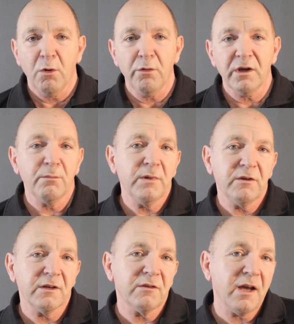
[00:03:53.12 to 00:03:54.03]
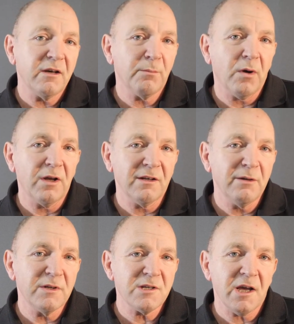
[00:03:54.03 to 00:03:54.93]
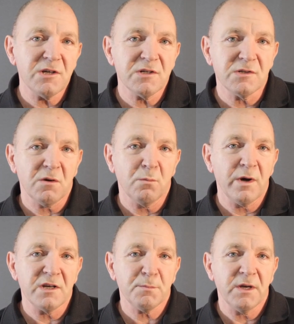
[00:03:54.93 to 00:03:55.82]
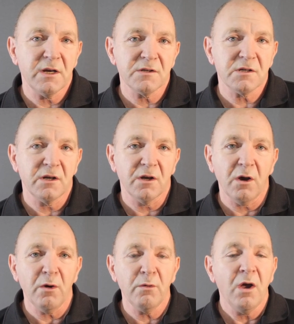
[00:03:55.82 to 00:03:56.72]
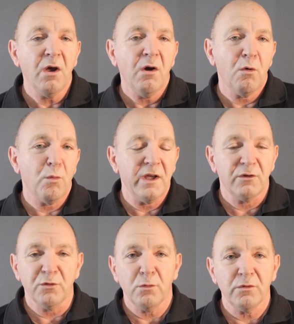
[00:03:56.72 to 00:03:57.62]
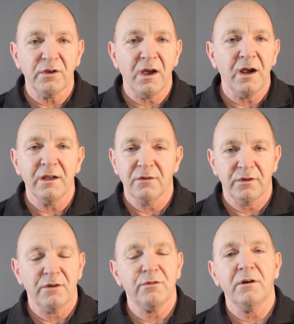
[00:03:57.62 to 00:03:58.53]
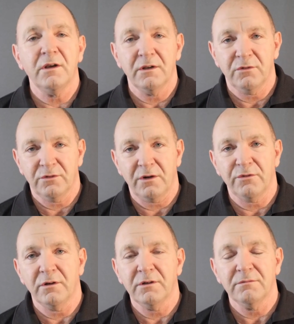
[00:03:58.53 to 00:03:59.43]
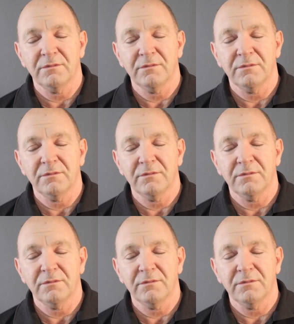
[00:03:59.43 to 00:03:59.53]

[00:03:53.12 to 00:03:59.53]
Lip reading: or it can be dictated by limitations on where speakers can go or where doors are, etc., etc.,